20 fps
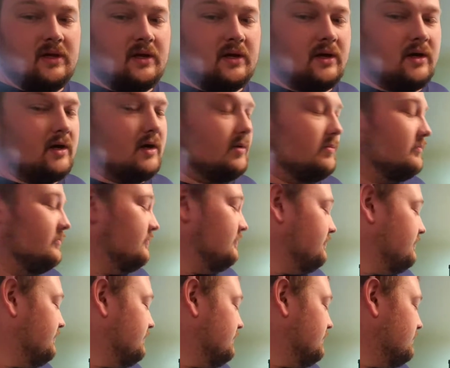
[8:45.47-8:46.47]
Um,
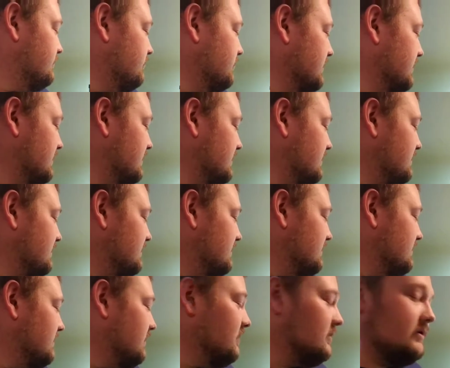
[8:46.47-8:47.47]
but
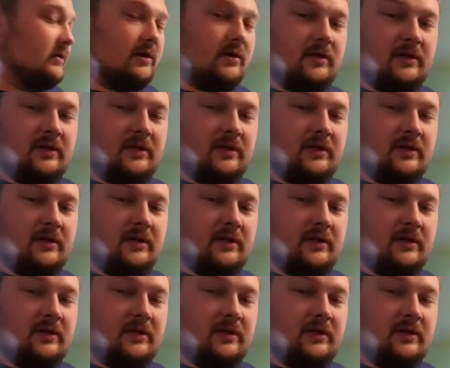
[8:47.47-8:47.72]
all in all,